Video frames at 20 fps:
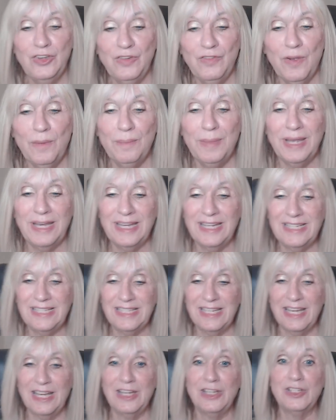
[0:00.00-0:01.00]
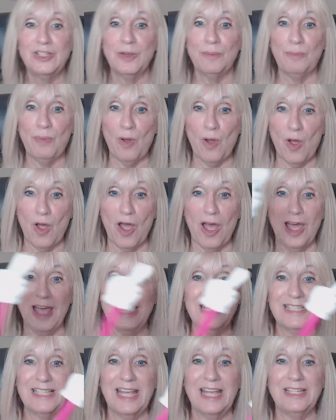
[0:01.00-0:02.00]
a minute to
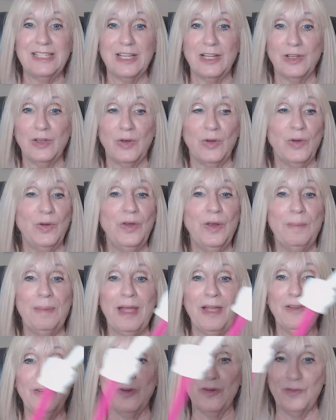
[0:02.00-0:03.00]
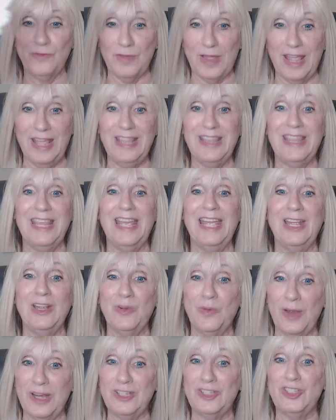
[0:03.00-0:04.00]
pause and to learn about your faith in
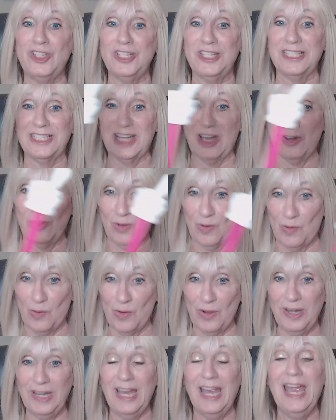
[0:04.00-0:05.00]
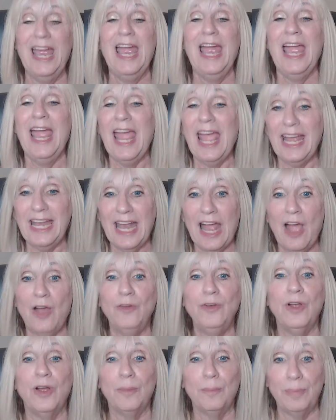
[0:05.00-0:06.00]
Christ Jesus our Lord and how
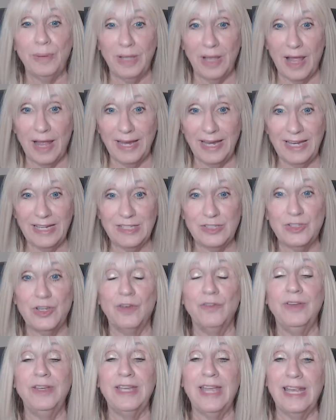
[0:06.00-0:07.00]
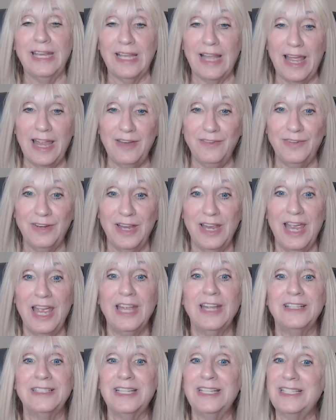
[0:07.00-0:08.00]
to apply it to everyday life.
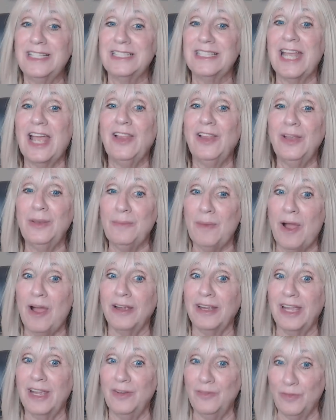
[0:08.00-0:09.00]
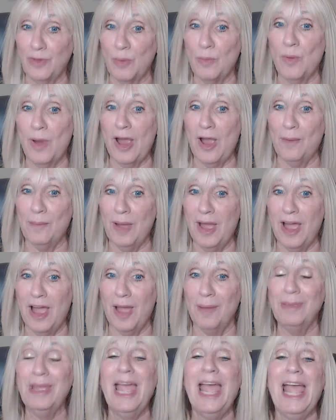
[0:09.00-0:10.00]
Because this is Ellen Mongan from Wow
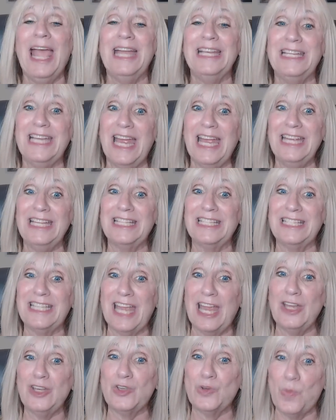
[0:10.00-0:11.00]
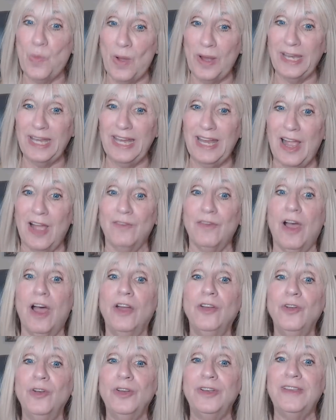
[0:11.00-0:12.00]
Mom. Today's day 20 of
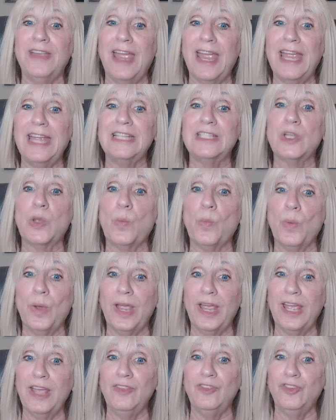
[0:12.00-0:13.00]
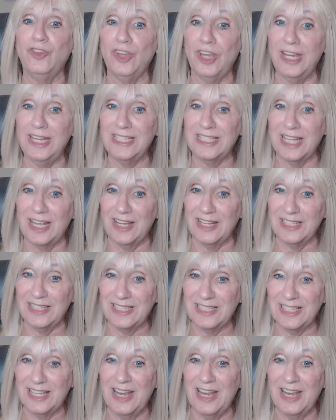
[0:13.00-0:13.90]
100 Days with Jesus.